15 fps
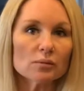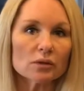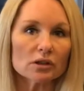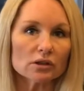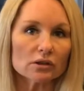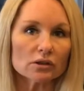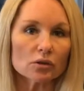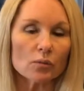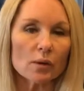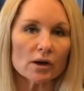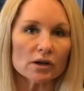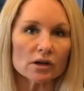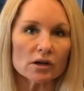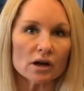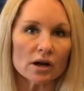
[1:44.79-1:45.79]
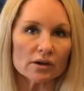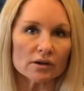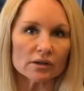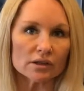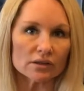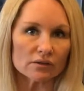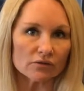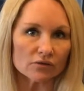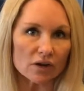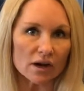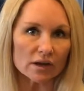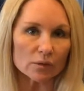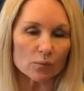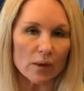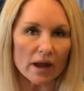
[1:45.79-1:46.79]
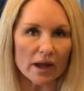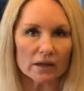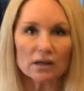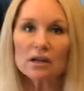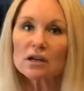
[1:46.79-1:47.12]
in a little butter in the frying pan,